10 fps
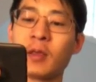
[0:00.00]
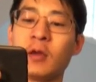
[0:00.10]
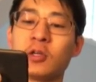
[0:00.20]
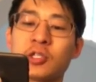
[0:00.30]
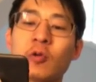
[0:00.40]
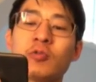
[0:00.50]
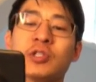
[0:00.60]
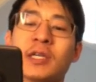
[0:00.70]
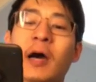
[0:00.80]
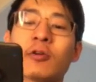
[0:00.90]
So, to
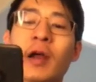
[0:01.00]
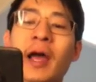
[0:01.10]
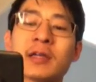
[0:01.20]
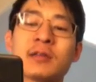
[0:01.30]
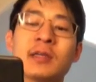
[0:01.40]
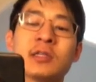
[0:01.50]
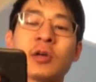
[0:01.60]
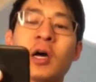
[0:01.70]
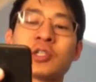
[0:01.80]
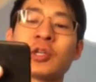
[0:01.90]
counteract the
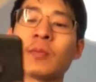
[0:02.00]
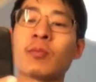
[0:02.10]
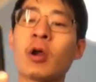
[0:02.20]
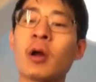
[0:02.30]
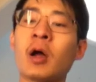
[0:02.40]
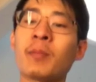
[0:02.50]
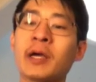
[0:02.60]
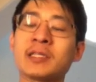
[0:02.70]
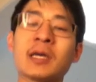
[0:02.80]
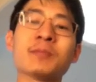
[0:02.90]
exhaustion brought on by
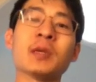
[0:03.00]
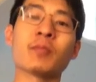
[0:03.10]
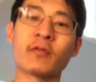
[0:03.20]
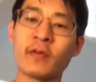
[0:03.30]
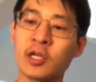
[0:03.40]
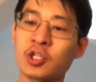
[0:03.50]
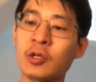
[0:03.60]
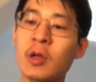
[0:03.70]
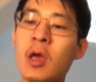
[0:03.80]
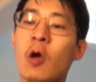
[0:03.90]
attempting perfection,